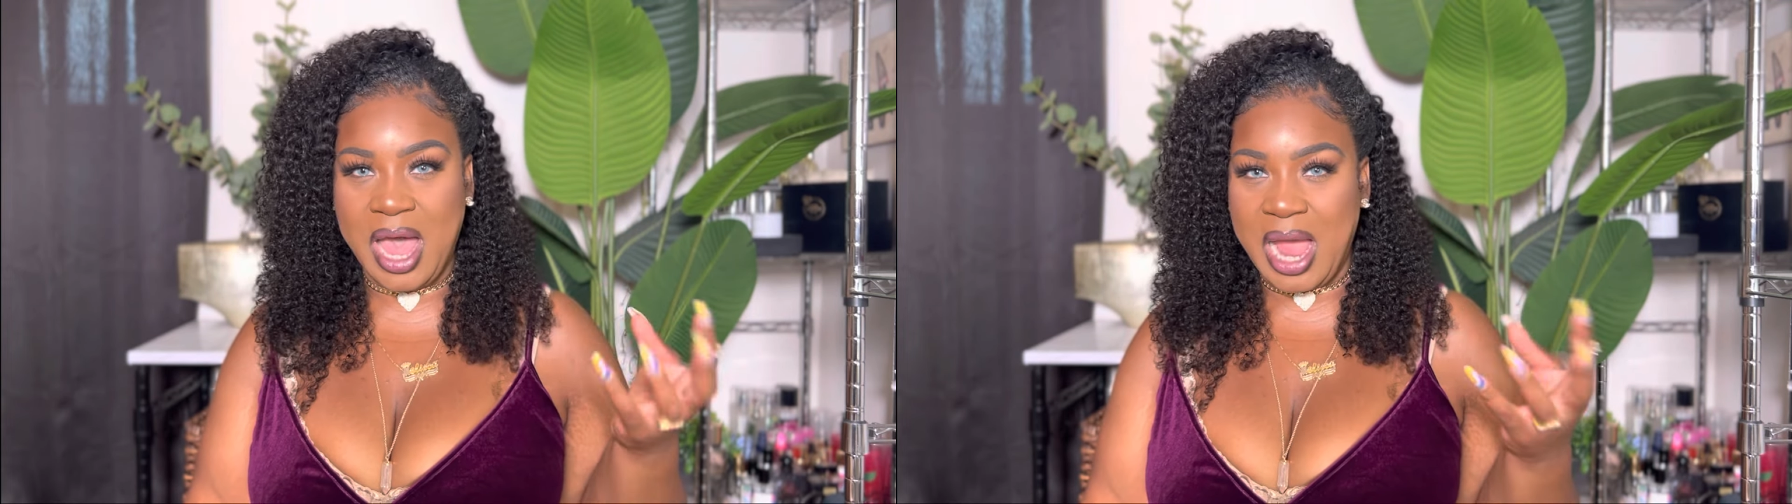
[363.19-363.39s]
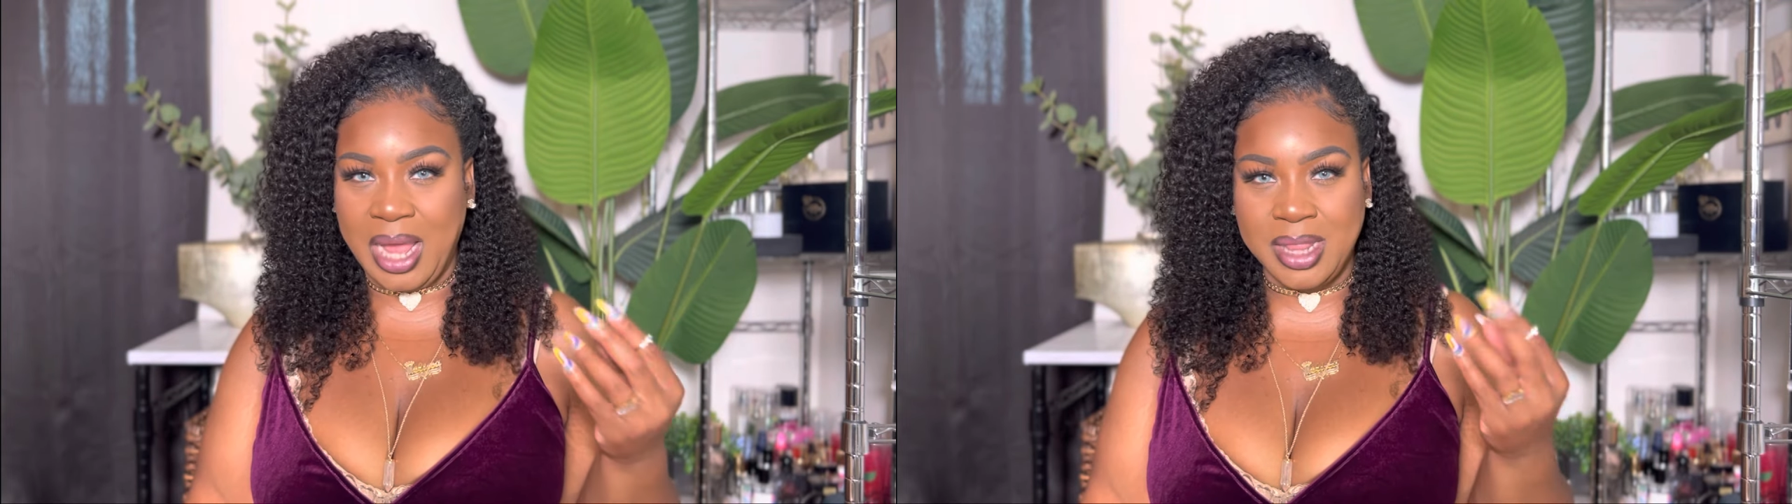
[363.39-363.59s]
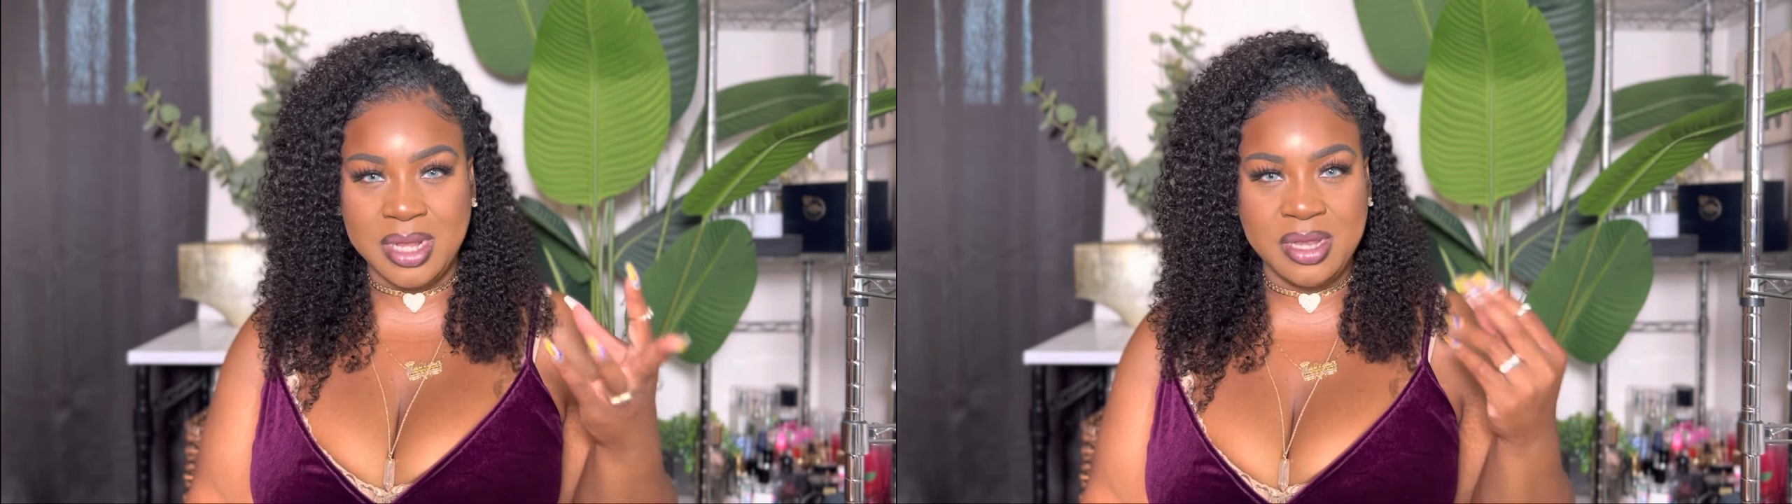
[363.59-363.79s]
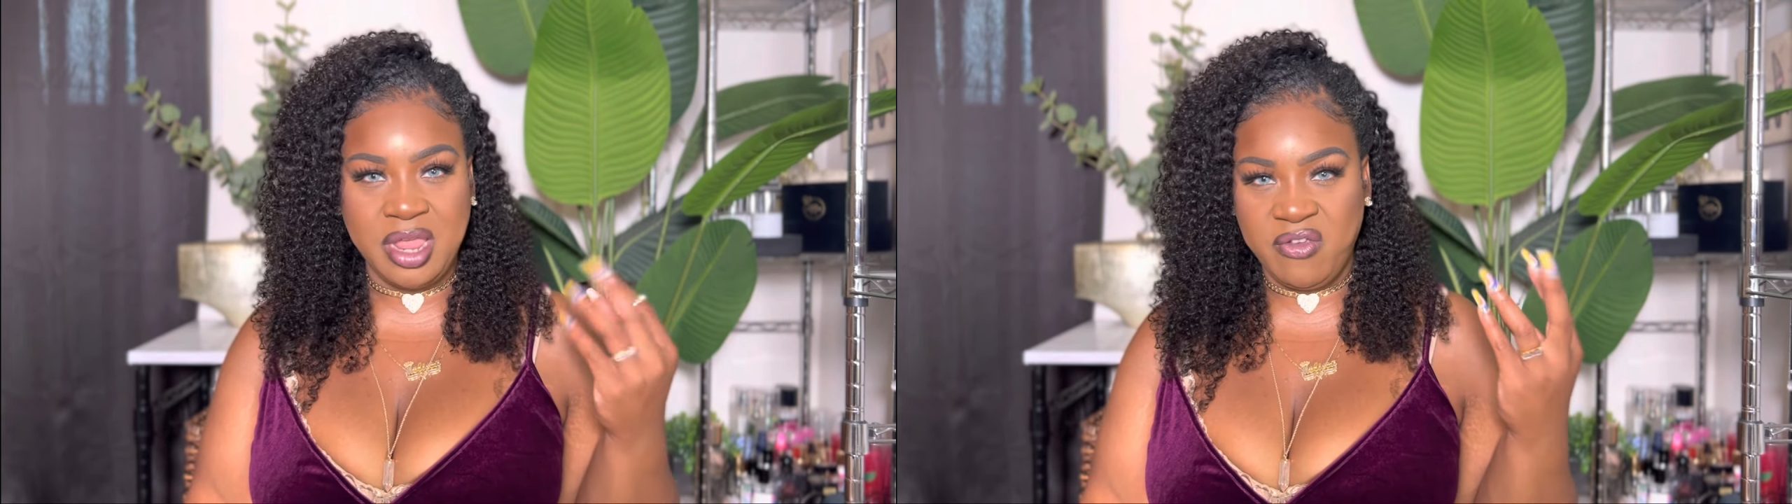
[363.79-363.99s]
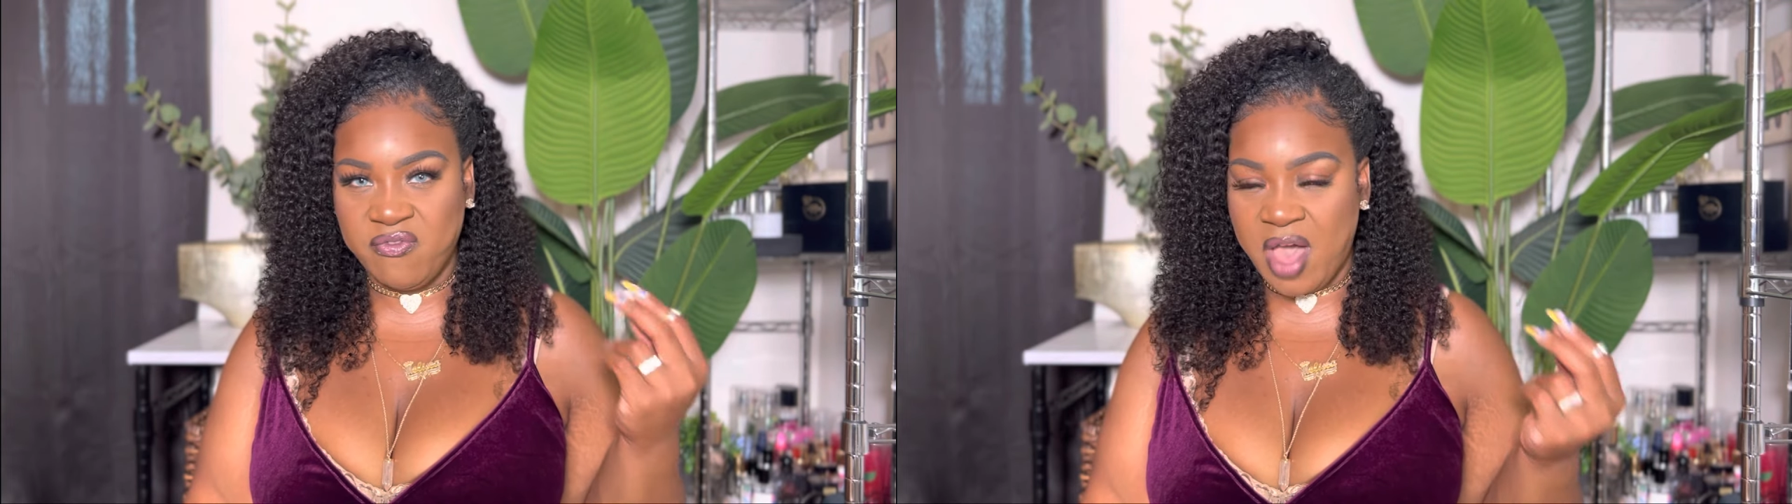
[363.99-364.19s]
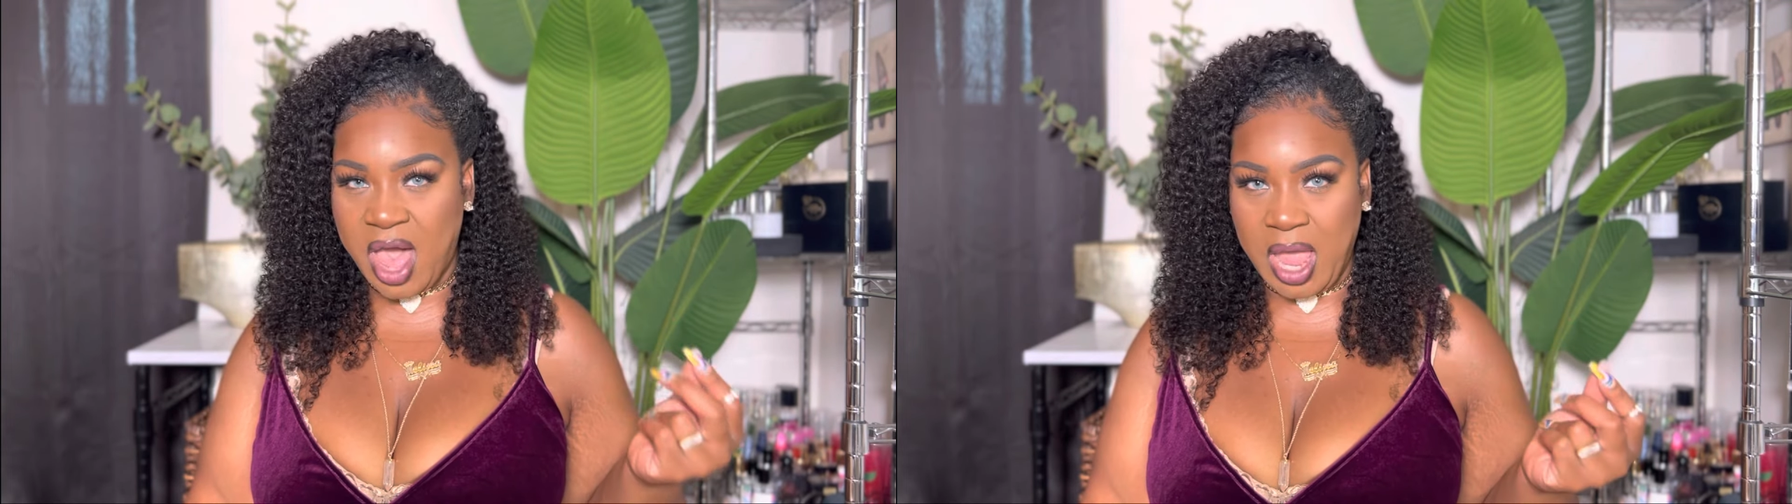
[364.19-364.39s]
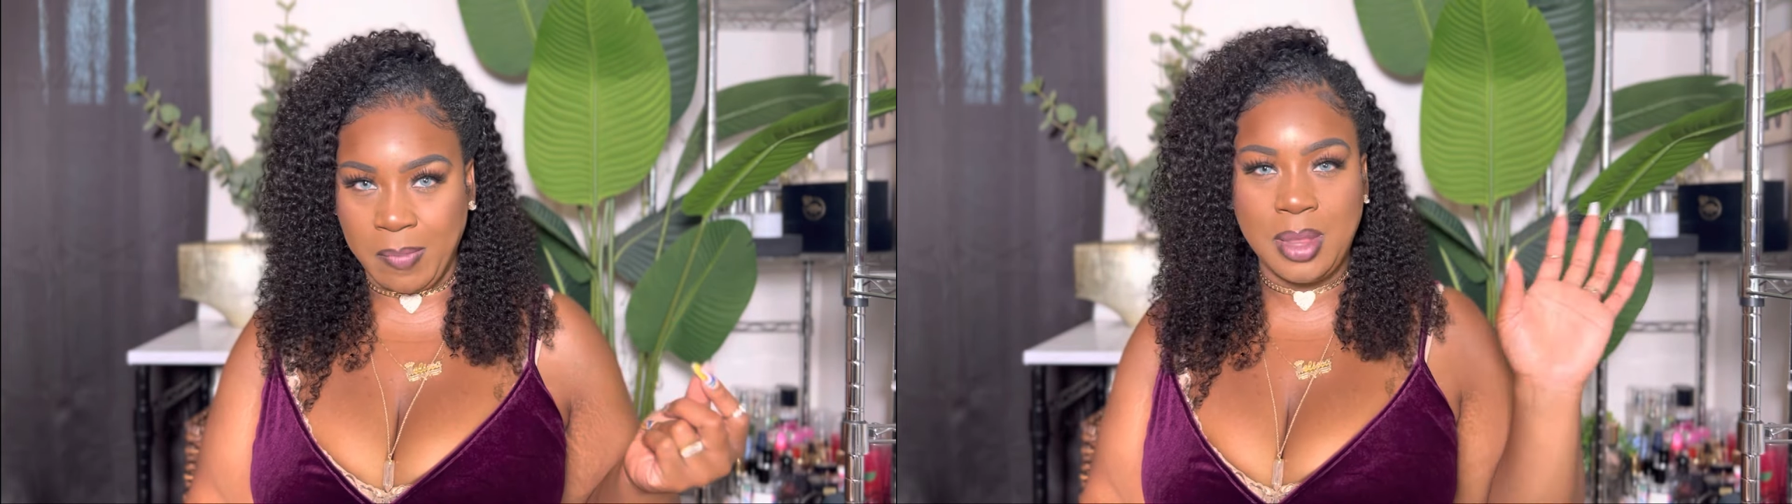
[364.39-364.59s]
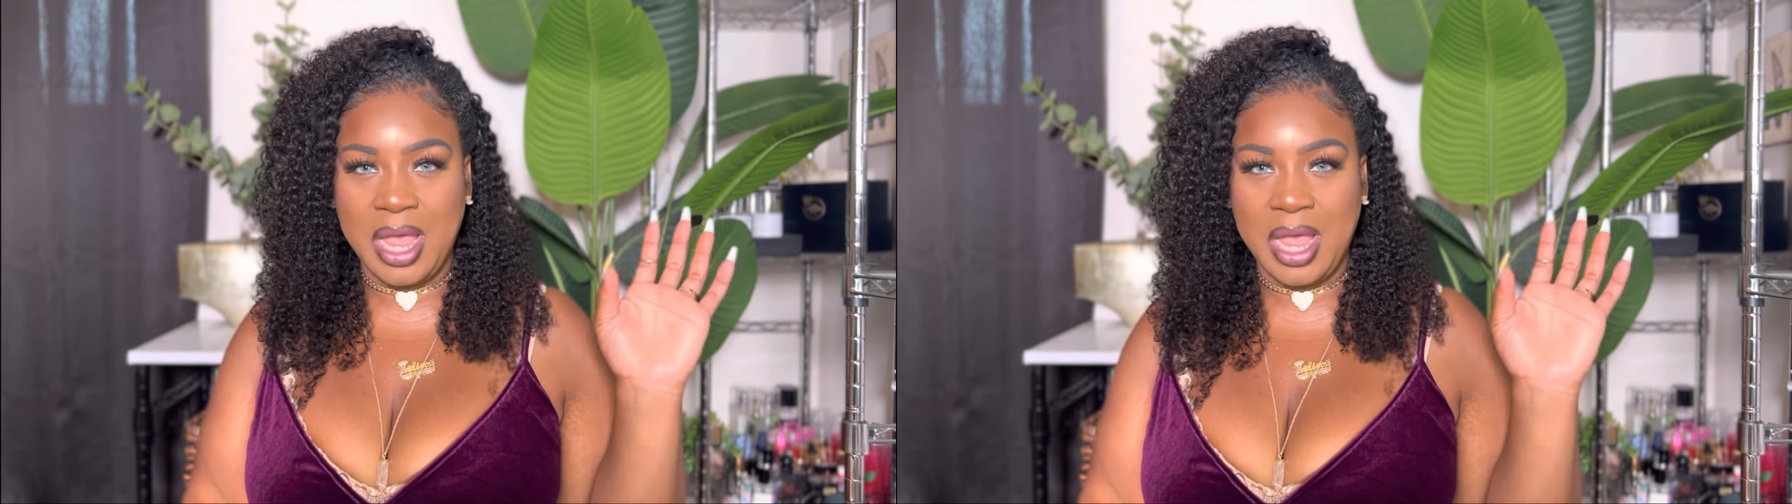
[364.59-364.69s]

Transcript: islandy vibe, like